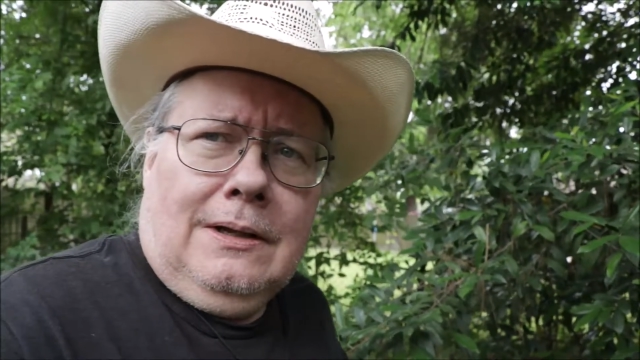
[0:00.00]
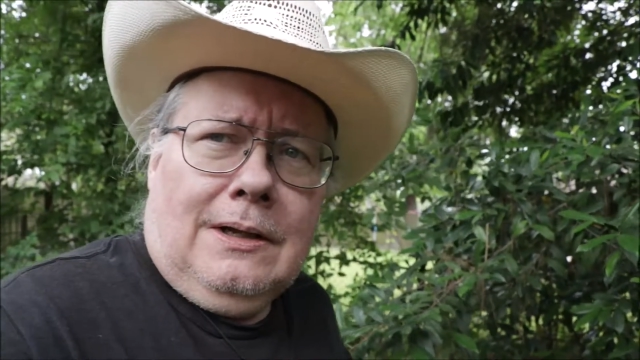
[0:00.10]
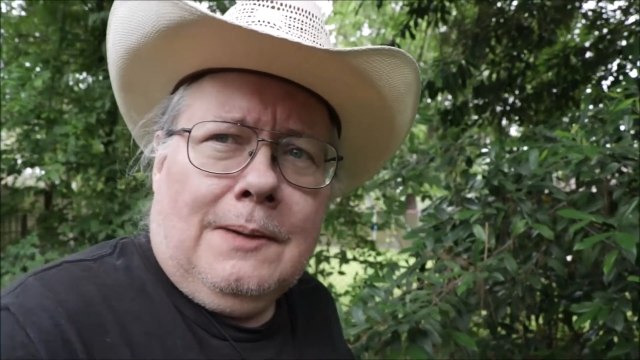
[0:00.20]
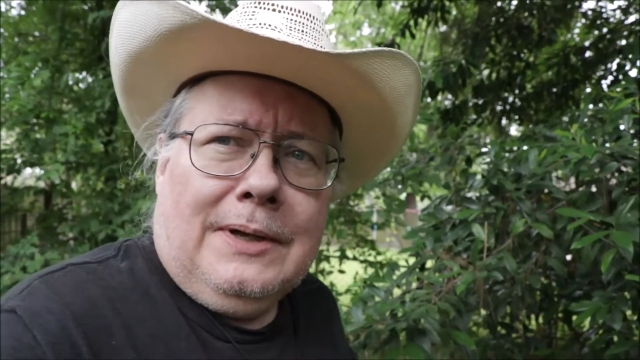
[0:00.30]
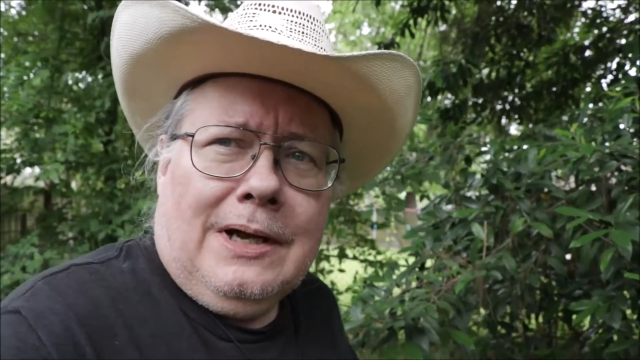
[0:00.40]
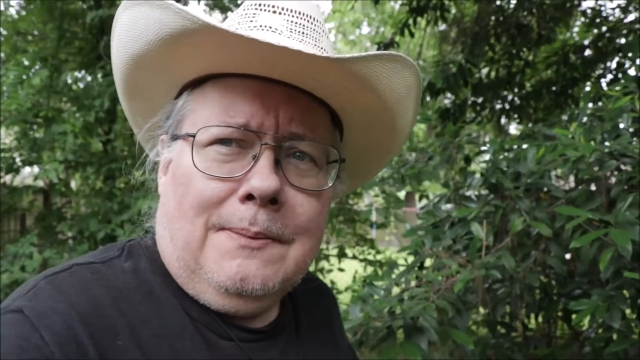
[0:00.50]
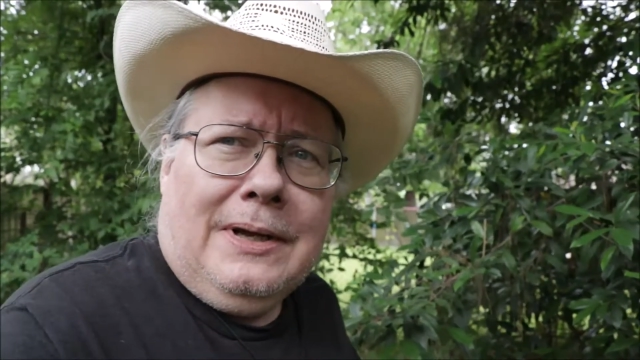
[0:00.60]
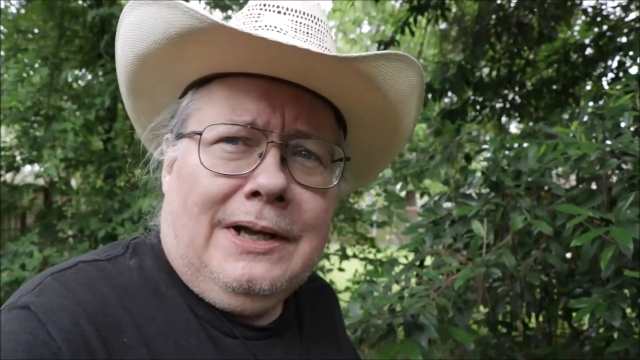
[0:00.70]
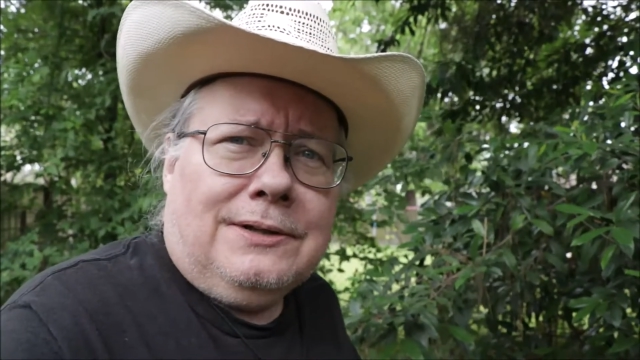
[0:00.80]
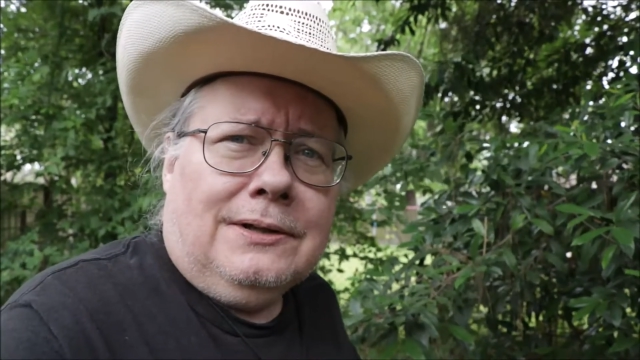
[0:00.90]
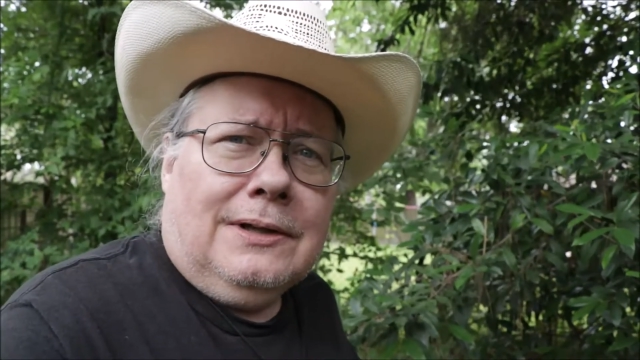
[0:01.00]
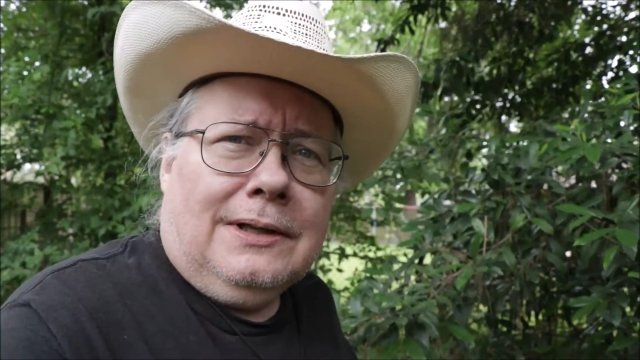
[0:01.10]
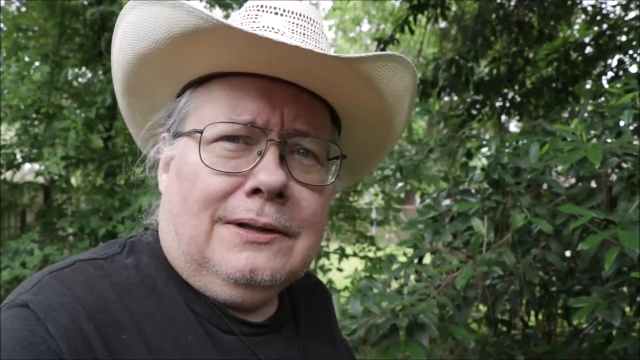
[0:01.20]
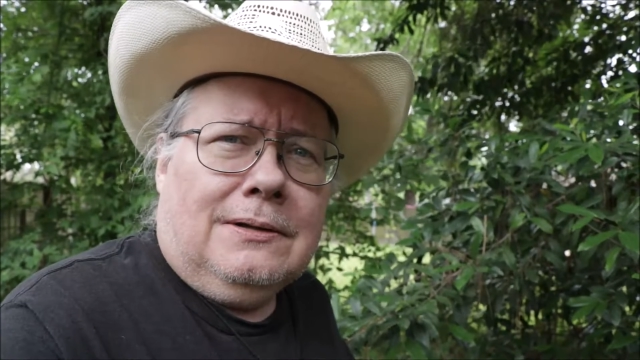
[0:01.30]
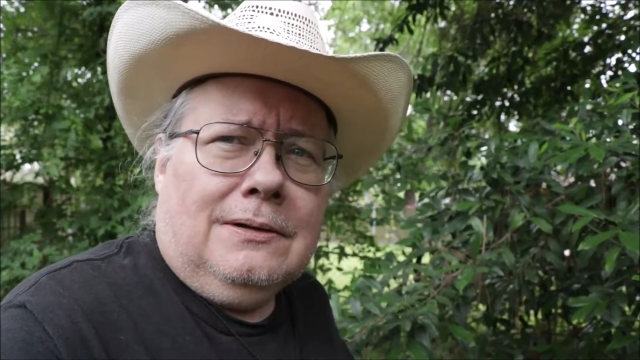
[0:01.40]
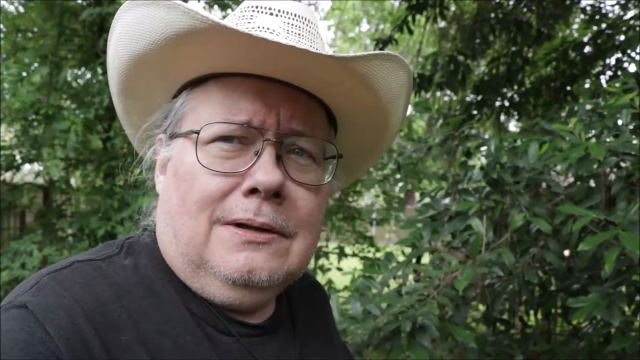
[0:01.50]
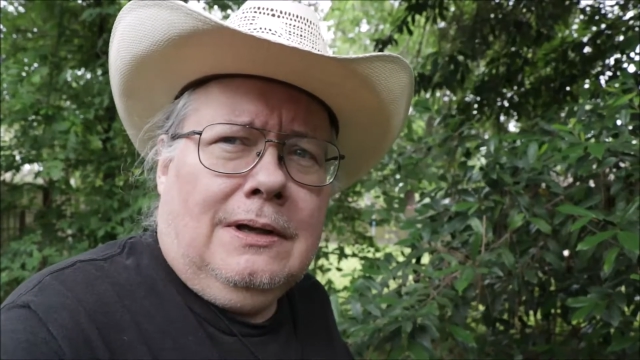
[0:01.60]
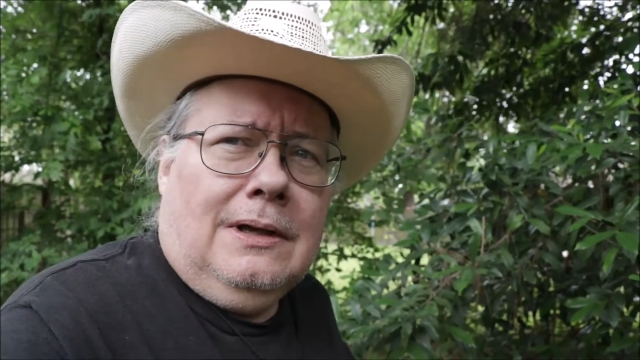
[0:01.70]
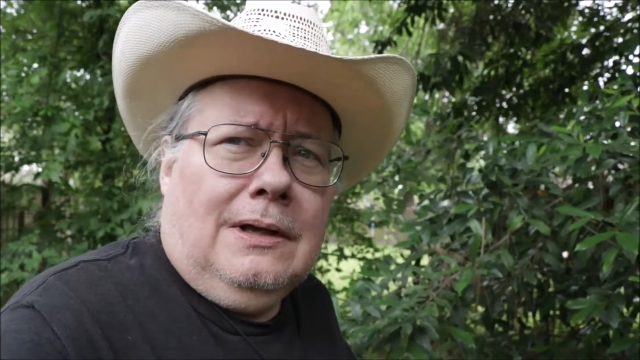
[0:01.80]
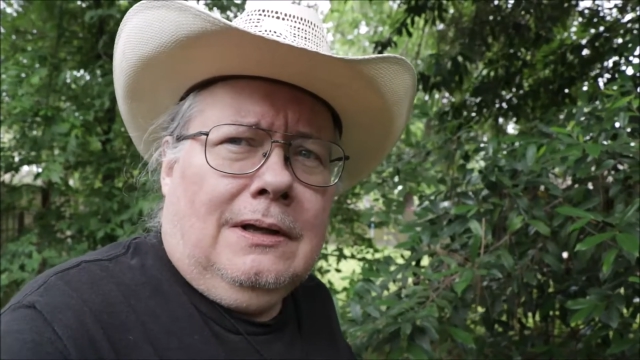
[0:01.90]
I mean, I imagine that
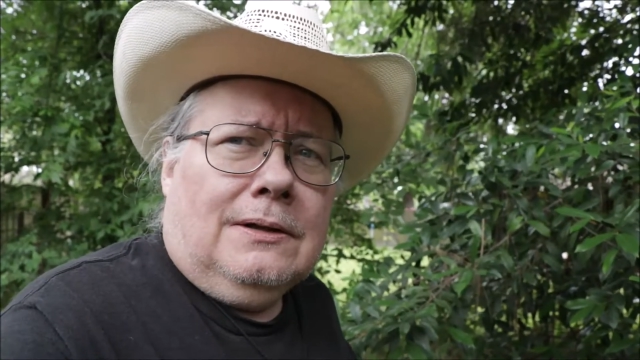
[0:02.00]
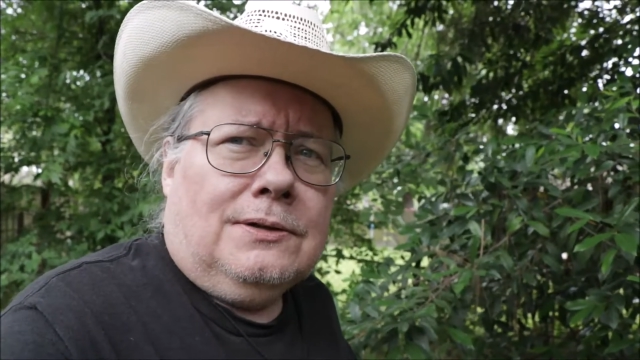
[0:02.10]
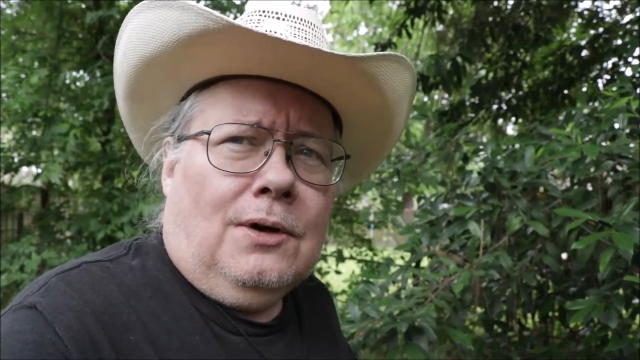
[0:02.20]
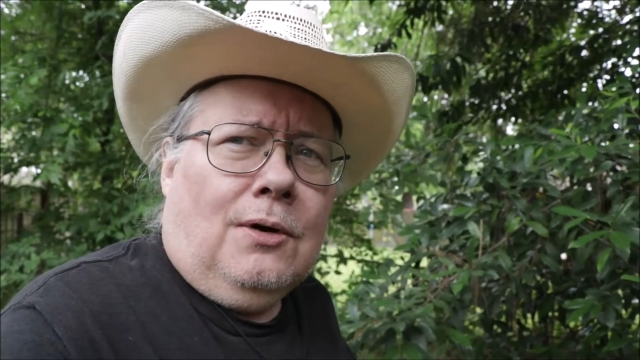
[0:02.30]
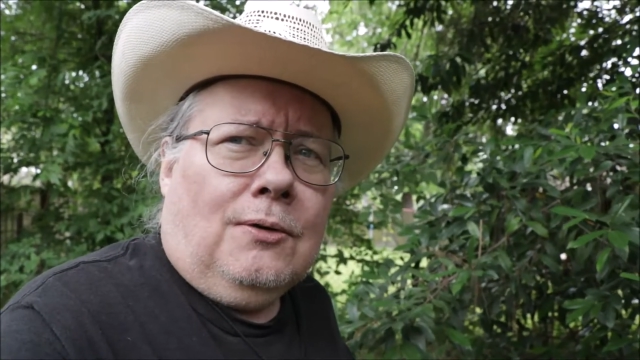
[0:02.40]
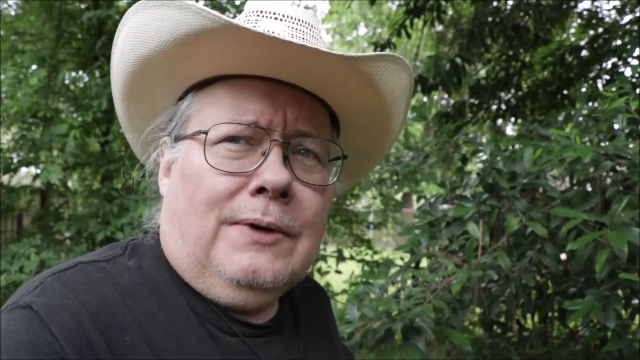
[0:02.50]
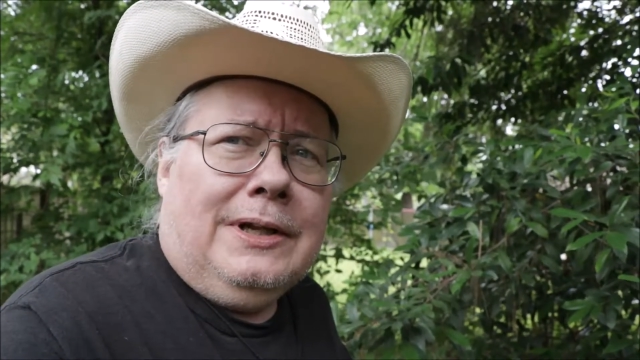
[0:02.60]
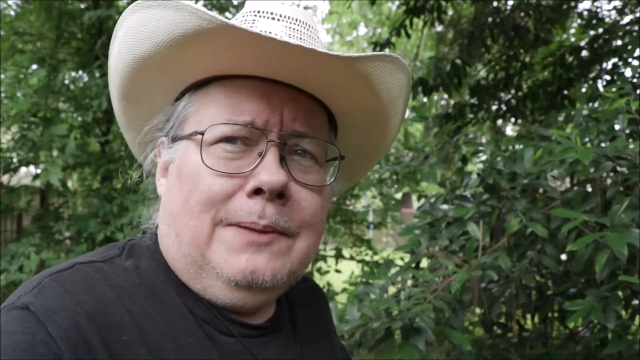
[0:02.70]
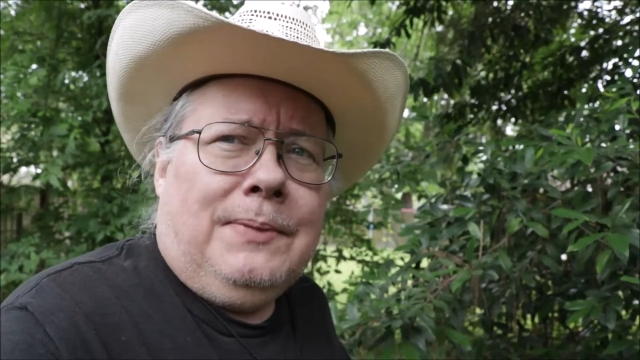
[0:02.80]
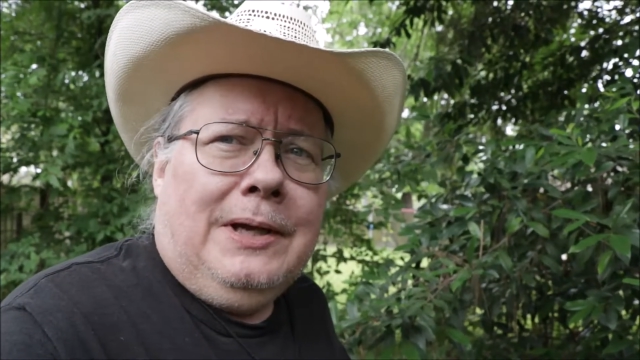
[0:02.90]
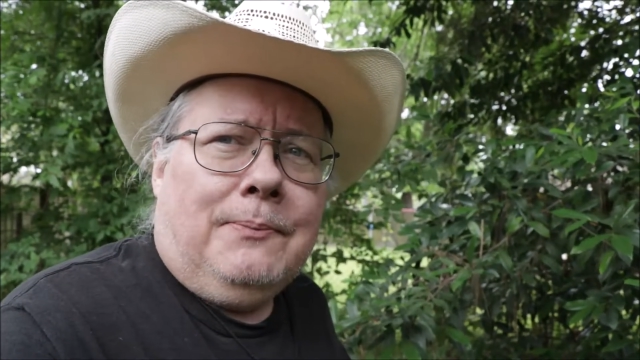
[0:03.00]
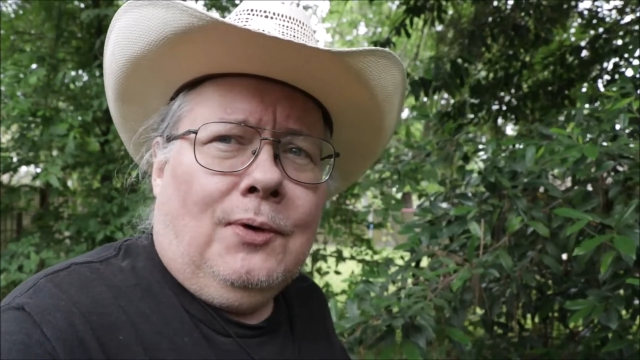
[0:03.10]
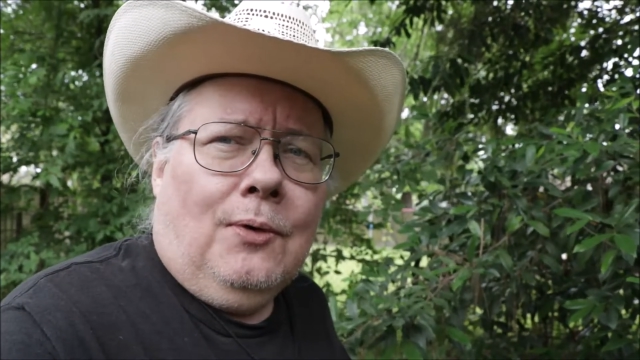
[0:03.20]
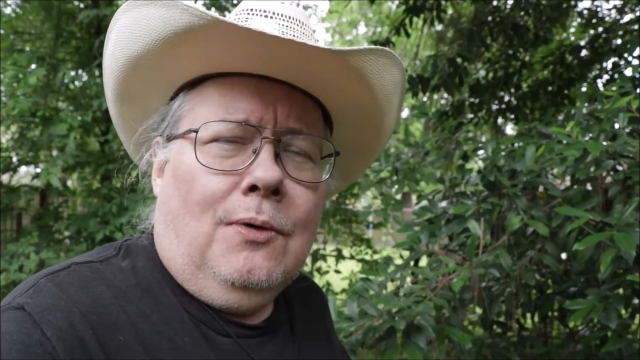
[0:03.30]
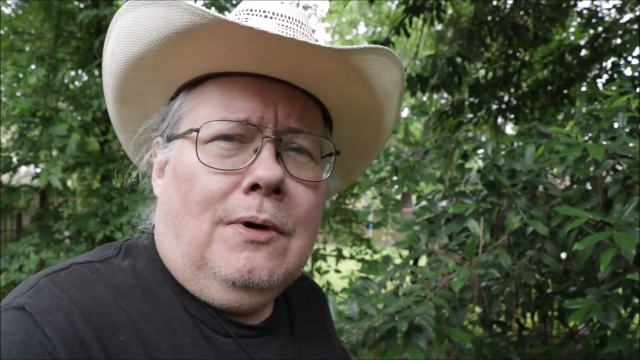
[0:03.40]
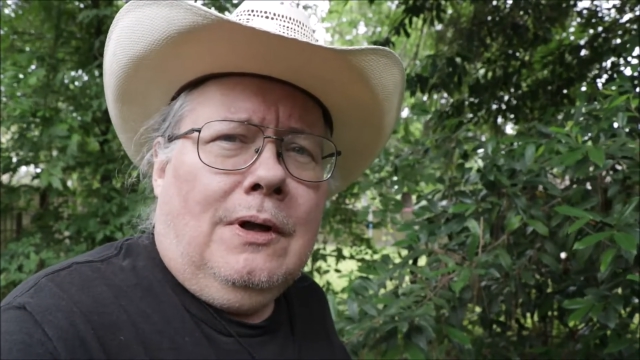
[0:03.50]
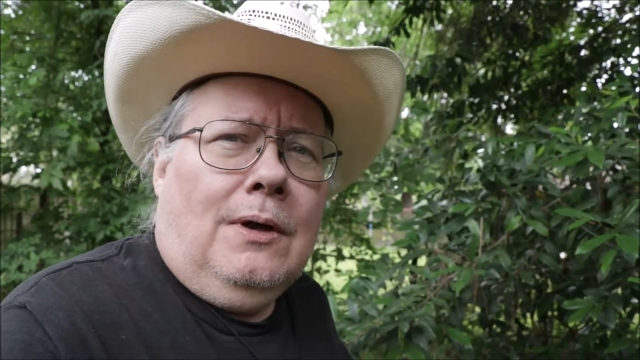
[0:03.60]
there's already people